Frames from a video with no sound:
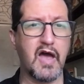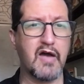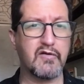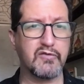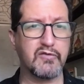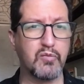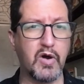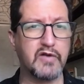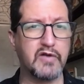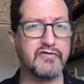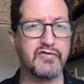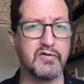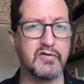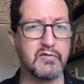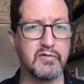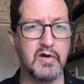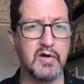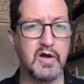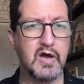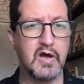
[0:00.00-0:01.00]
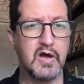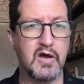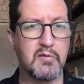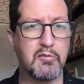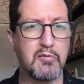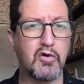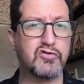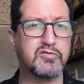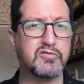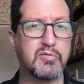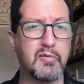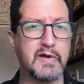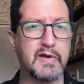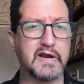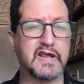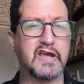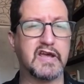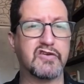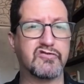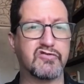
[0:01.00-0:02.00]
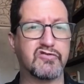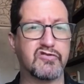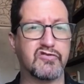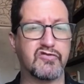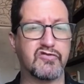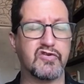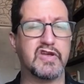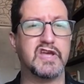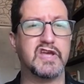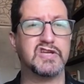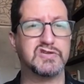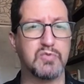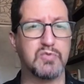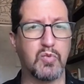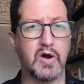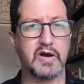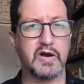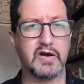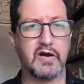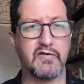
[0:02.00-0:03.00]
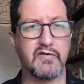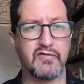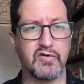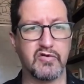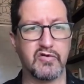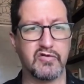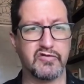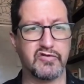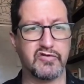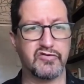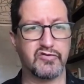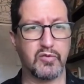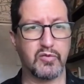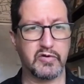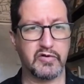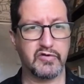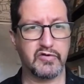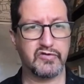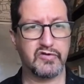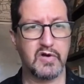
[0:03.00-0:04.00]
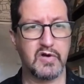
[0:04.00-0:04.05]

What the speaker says: one for multiple medications for each one of her disorders.